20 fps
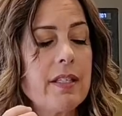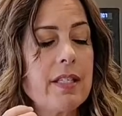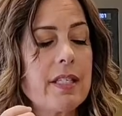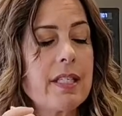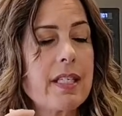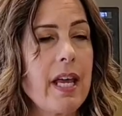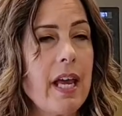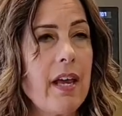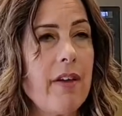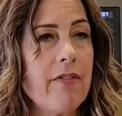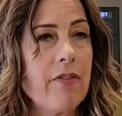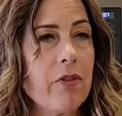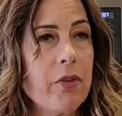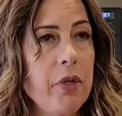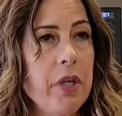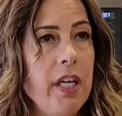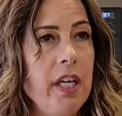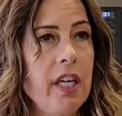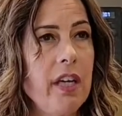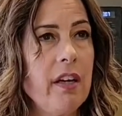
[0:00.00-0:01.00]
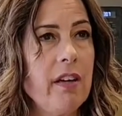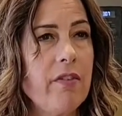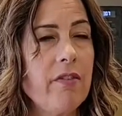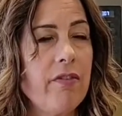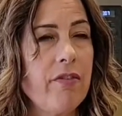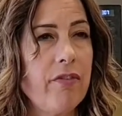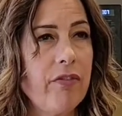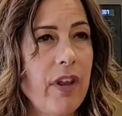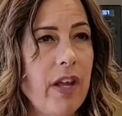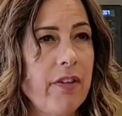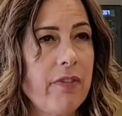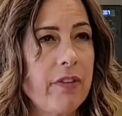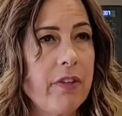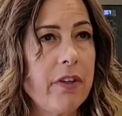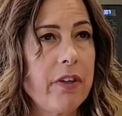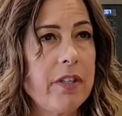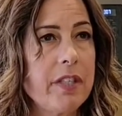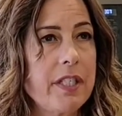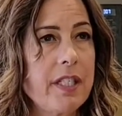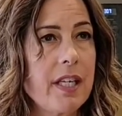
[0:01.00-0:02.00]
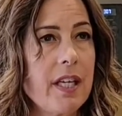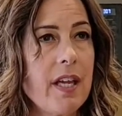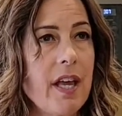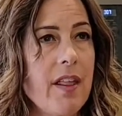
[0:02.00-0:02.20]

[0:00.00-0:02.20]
savory flavors